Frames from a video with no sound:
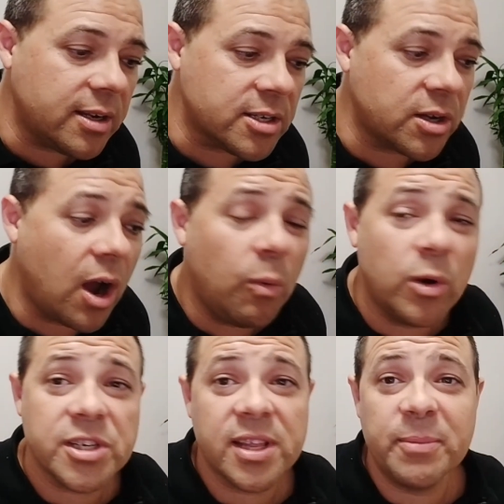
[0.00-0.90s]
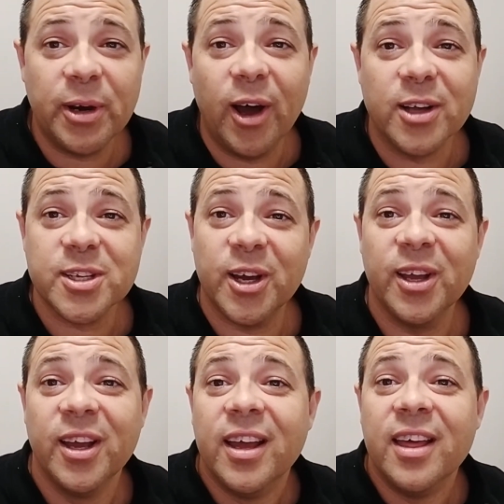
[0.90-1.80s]
So I watch them a lot. So
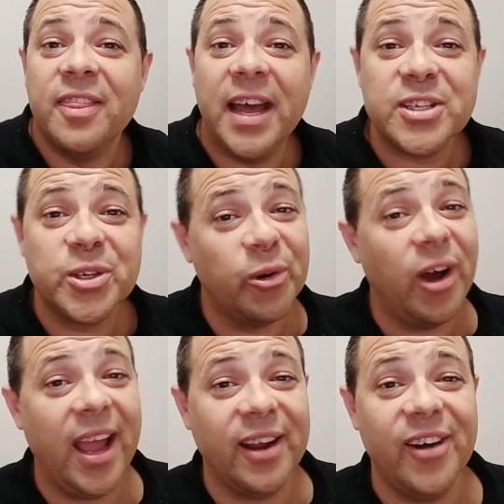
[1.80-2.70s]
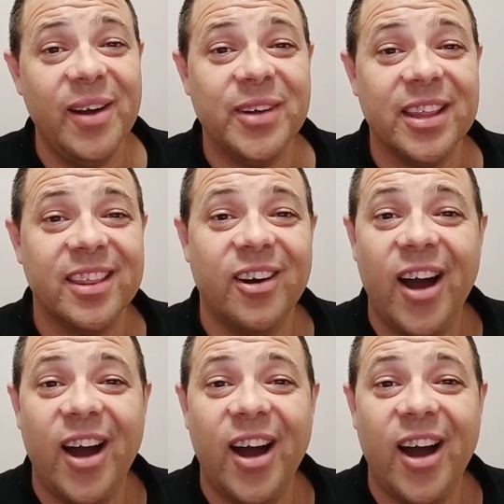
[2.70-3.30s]
that's who I hang around with.